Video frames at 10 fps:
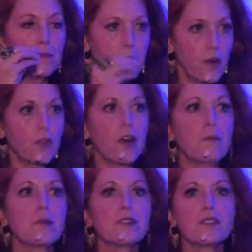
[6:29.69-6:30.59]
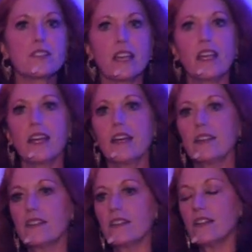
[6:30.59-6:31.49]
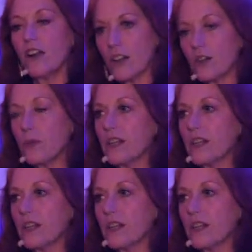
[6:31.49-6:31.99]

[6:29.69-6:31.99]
programmers and hardware